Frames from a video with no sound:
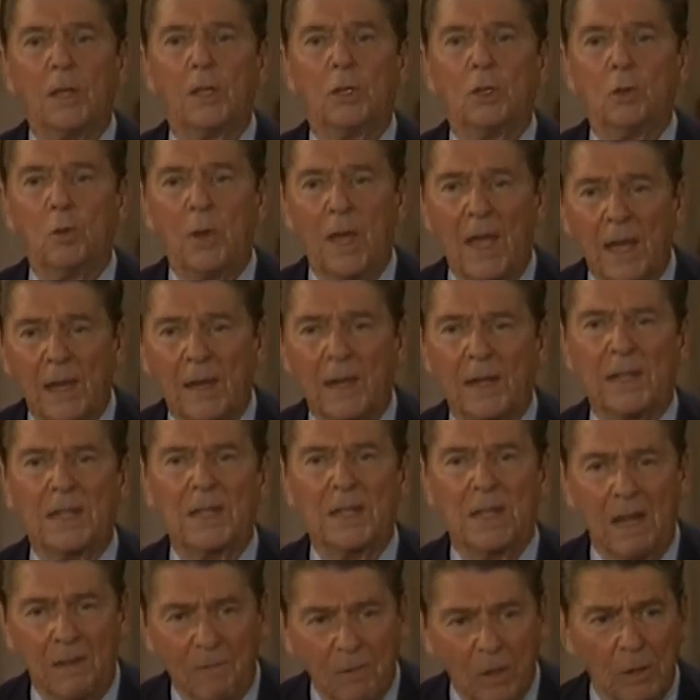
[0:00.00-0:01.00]
You had a
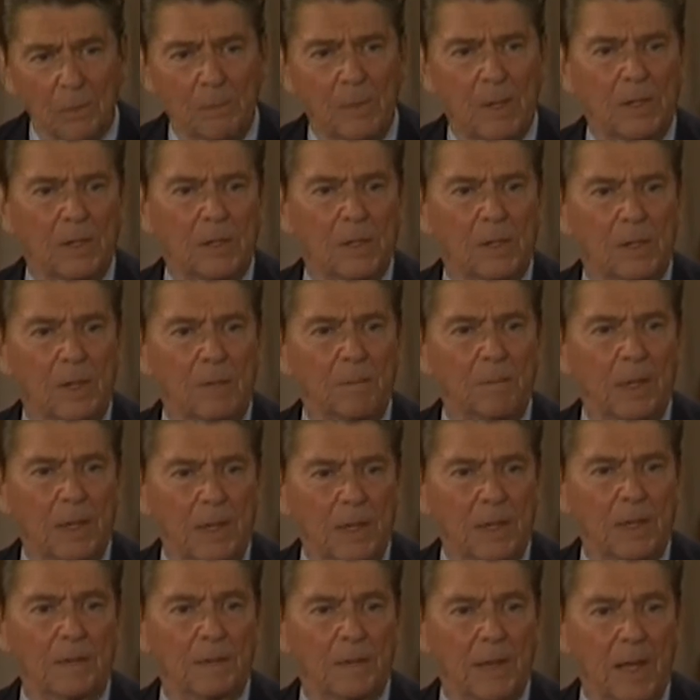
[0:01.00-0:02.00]
government
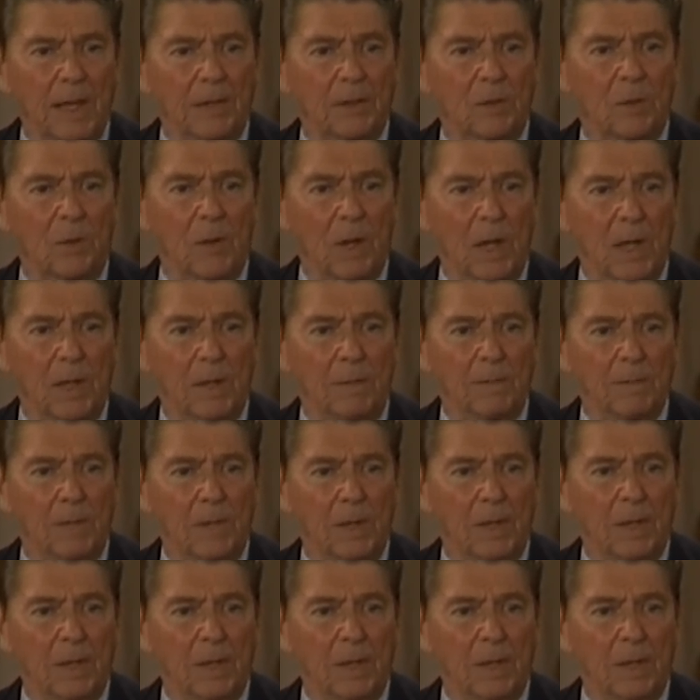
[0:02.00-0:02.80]
committing that crime.